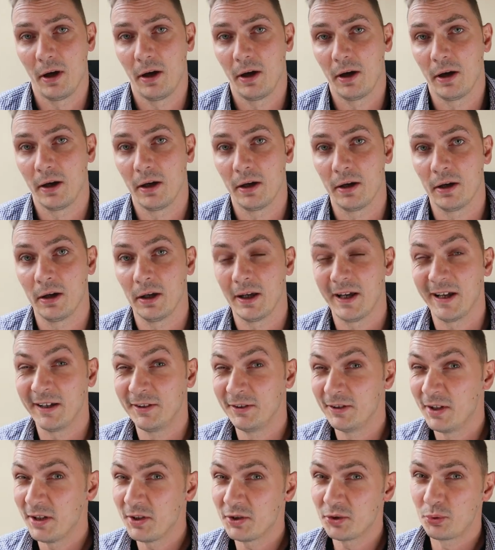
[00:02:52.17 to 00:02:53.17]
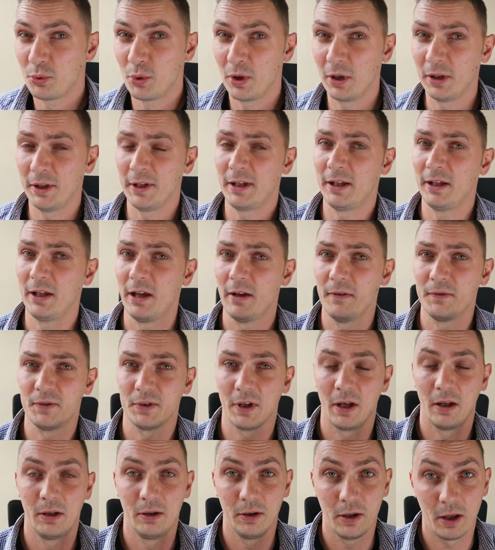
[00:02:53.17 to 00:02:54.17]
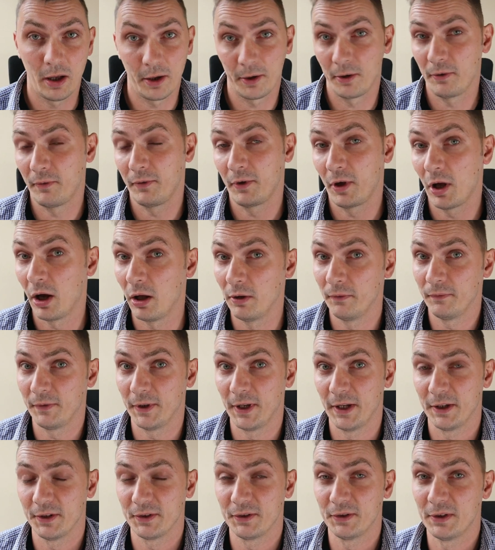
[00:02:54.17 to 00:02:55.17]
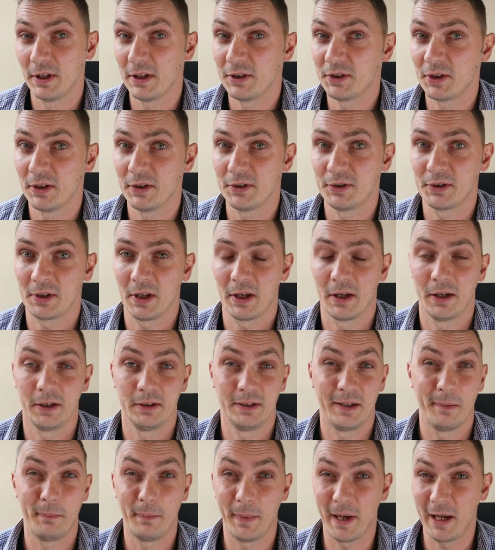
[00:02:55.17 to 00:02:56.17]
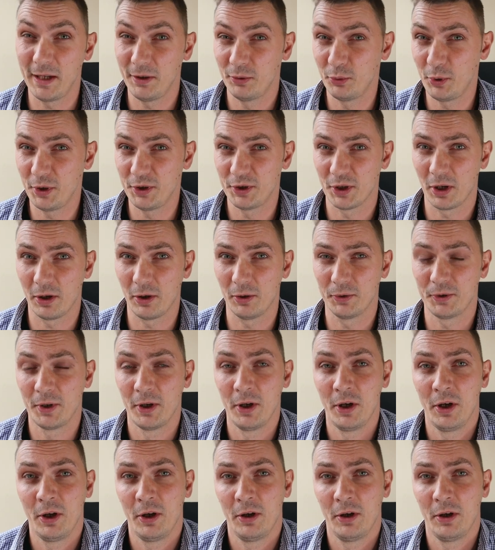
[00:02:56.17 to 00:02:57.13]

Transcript: And this really gives a lot of confidence. This is the main result.